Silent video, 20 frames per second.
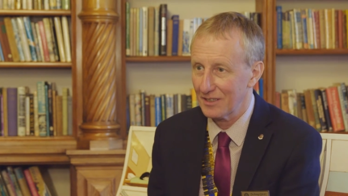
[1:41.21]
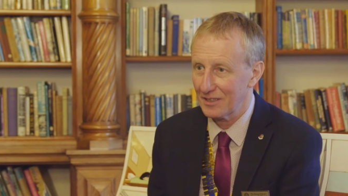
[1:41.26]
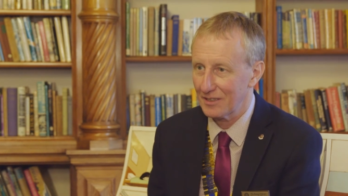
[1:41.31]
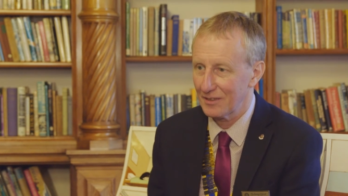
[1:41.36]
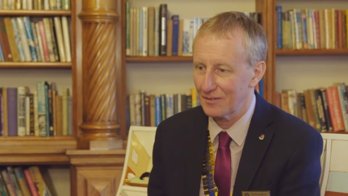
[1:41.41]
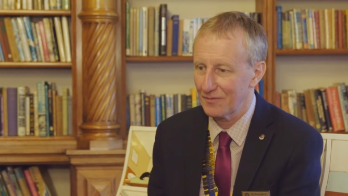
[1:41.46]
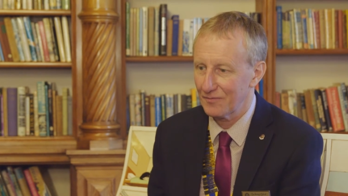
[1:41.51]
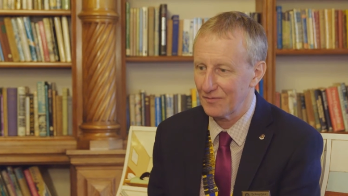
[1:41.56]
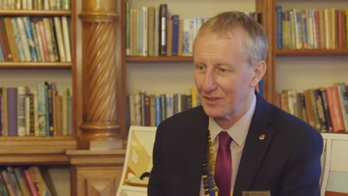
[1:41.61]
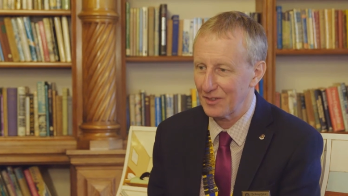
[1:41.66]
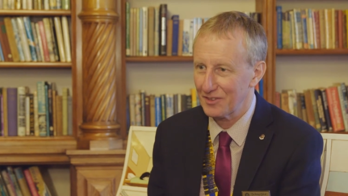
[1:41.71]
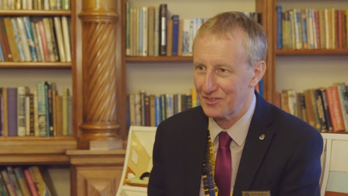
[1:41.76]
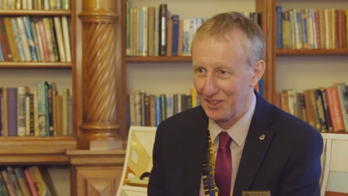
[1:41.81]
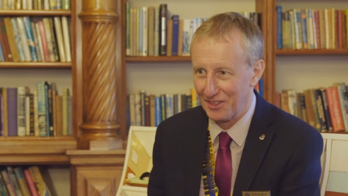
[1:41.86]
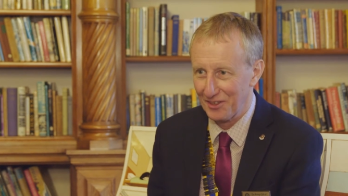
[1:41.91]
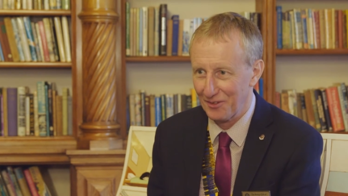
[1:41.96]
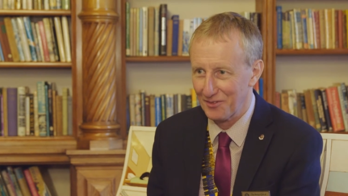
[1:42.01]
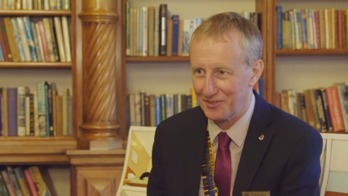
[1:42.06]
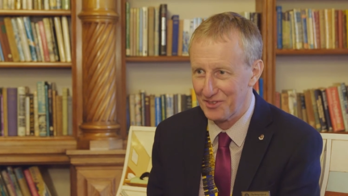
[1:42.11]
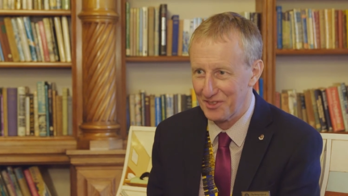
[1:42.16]
of
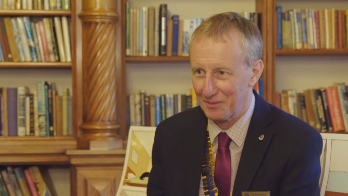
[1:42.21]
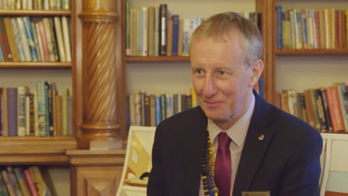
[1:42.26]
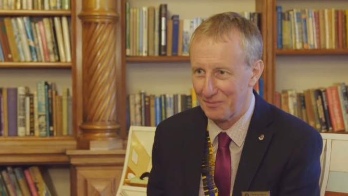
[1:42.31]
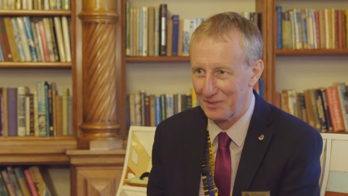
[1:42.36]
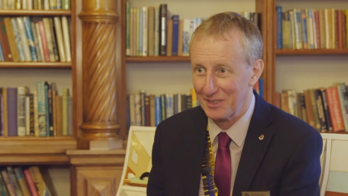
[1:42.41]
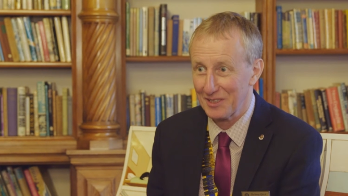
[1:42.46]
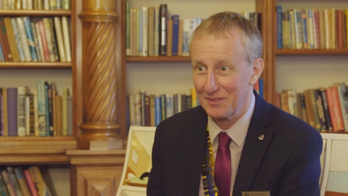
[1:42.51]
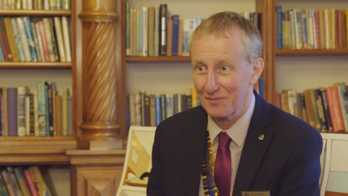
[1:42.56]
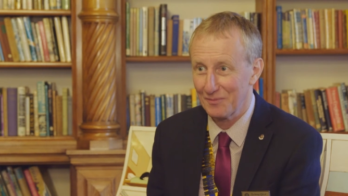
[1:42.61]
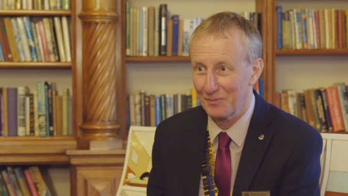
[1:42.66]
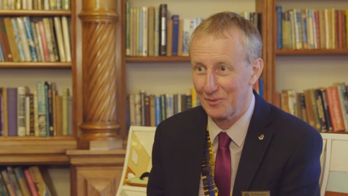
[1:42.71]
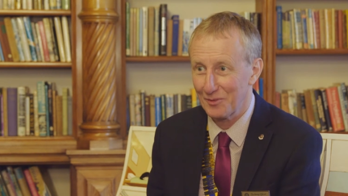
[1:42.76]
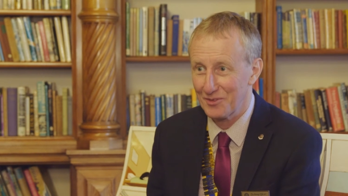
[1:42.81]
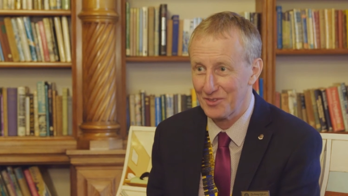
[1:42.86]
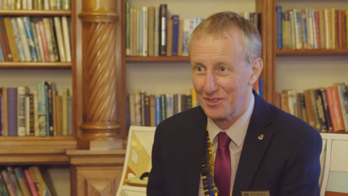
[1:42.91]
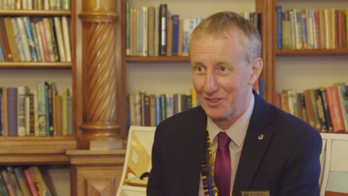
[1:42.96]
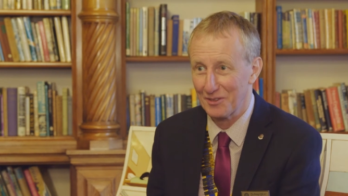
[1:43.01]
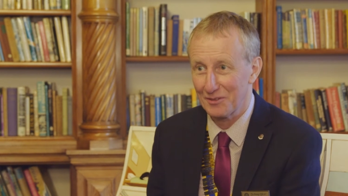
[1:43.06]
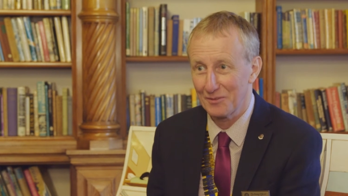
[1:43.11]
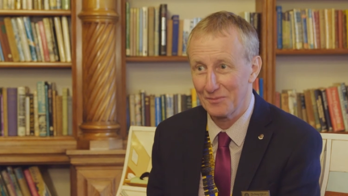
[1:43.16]
Jane Austen, but even more
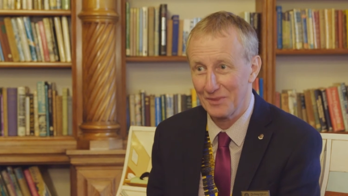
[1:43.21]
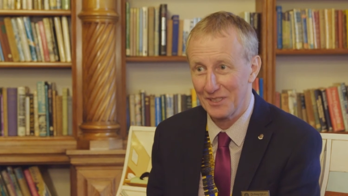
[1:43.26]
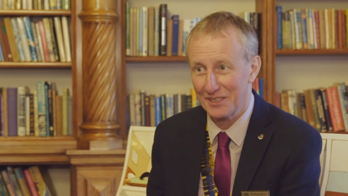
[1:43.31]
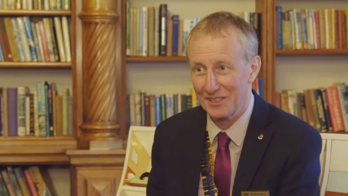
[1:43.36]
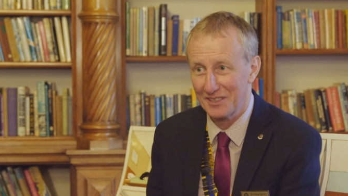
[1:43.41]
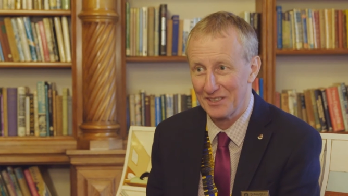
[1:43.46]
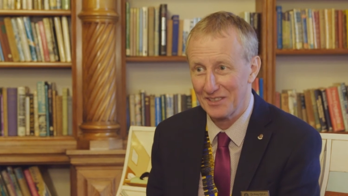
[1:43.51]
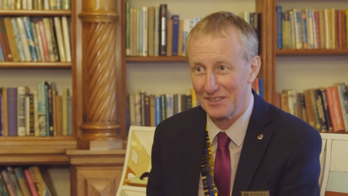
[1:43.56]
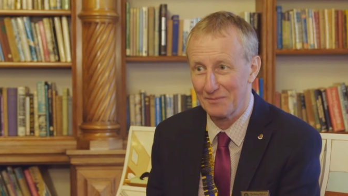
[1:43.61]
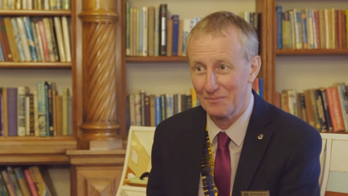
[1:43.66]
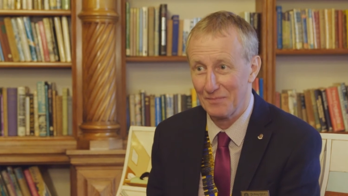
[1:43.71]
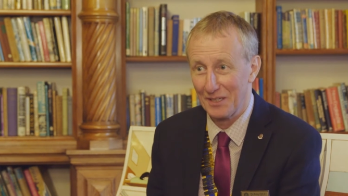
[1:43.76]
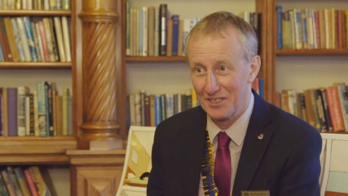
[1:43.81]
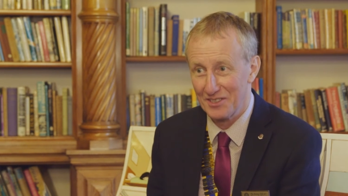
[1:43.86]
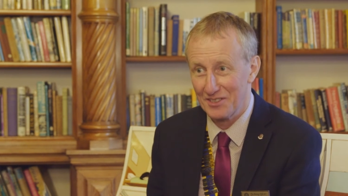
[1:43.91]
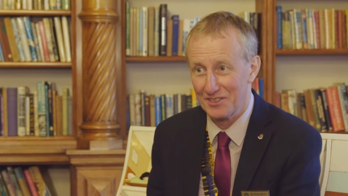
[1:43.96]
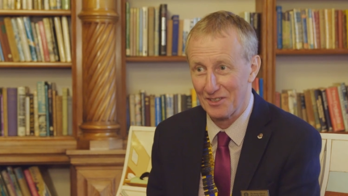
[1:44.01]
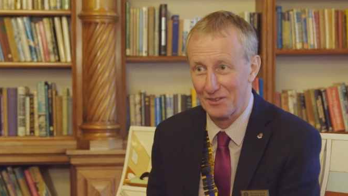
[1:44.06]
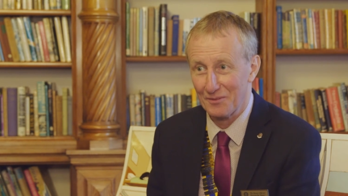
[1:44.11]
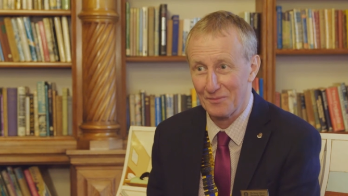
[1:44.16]
so making
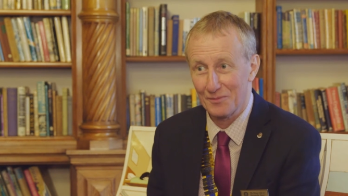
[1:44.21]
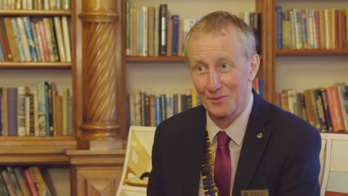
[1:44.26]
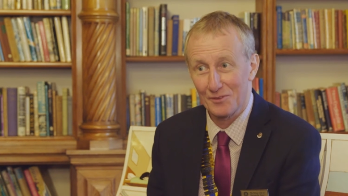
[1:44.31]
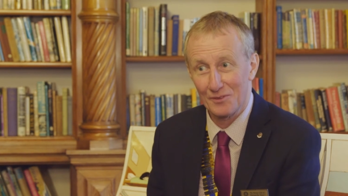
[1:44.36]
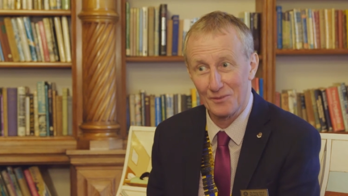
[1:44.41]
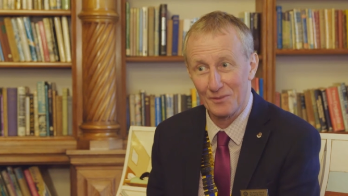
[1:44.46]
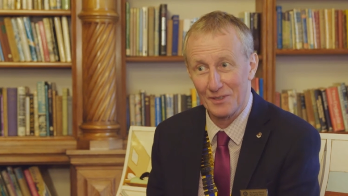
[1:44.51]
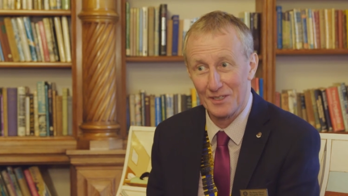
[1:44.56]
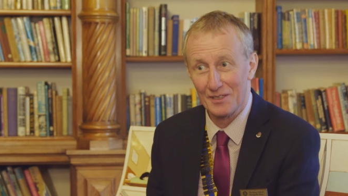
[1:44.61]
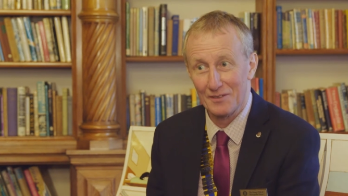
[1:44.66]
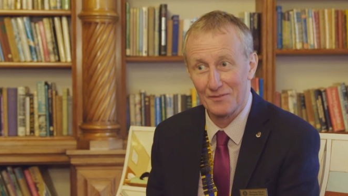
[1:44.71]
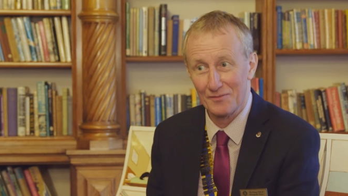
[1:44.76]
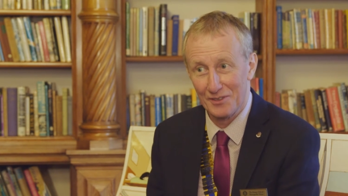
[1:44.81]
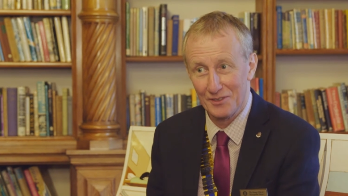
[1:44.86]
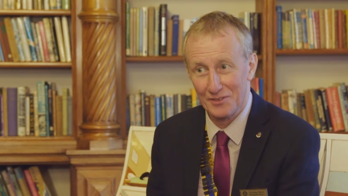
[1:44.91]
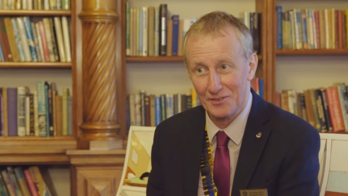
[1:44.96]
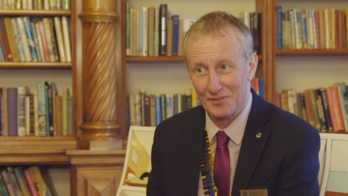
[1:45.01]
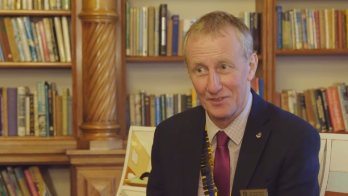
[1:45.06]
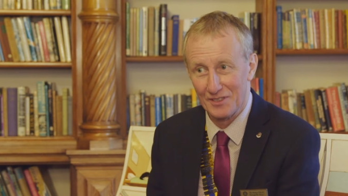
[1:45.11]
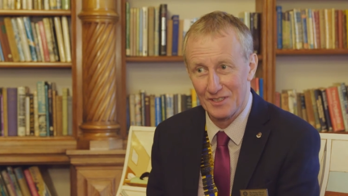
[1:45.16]
Basingstoke more aware of
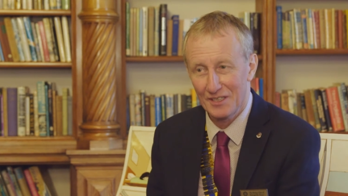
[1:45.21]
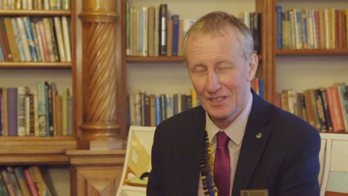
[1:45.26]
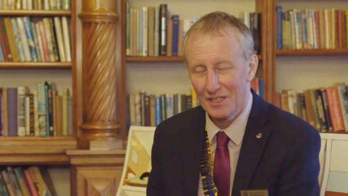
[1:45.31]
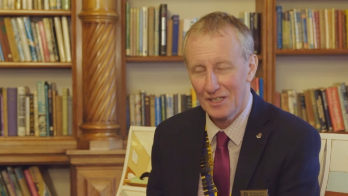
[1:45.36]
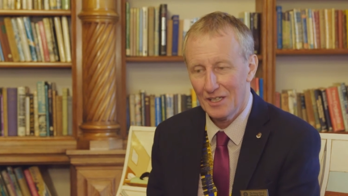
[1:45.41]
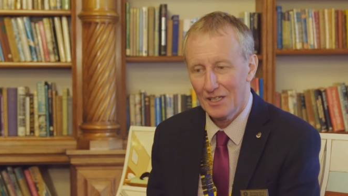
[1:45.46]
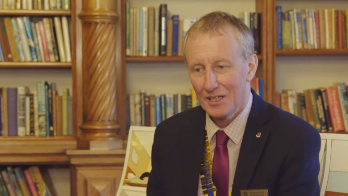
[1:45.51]
Rotary.